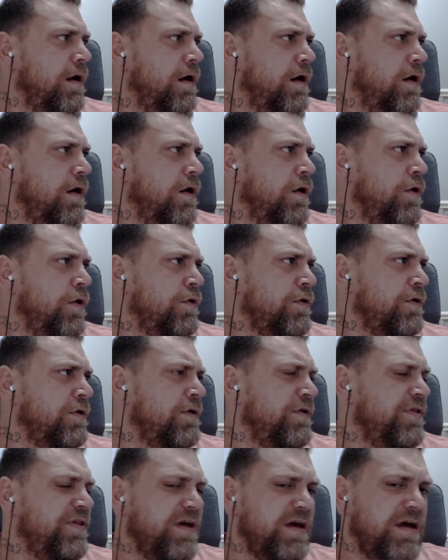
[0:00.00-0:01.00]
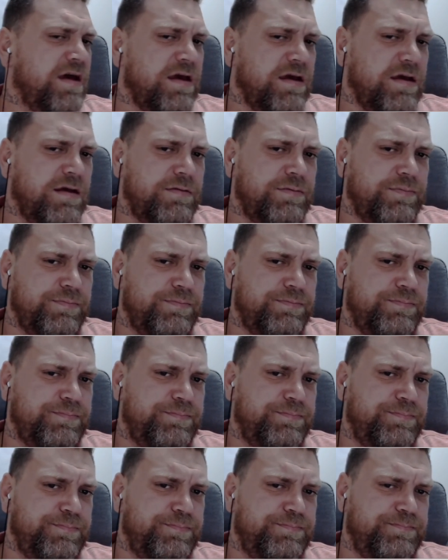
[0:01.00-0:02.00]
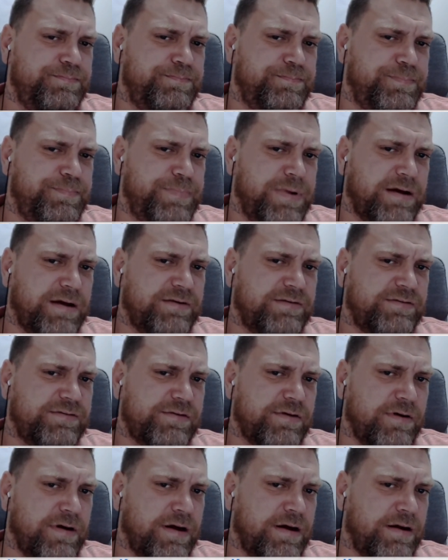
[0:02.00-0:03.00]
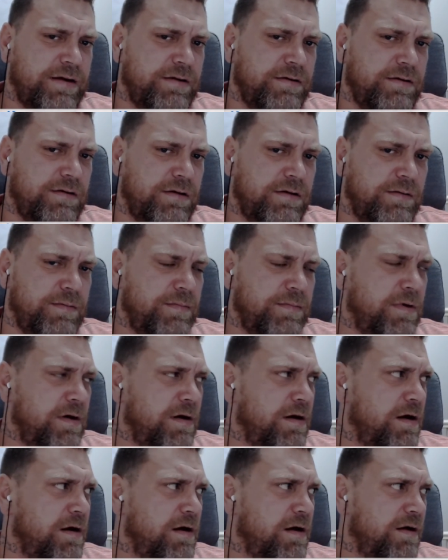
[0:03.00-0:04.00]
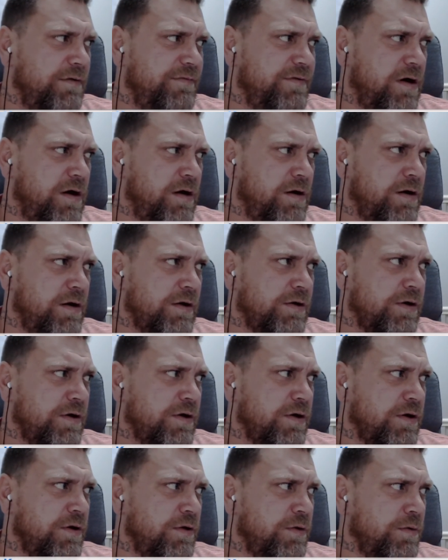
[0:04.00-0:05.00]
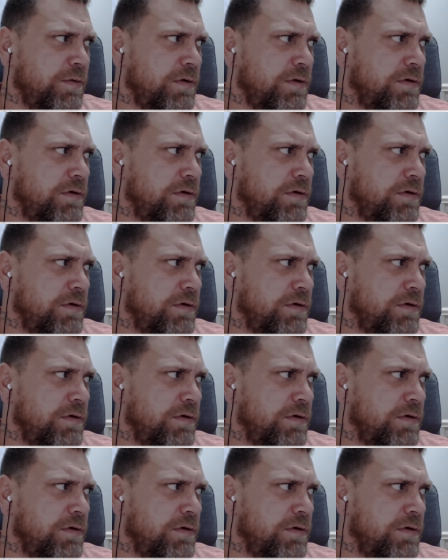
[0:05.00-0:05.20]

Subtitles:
On the big screen, I've only got you.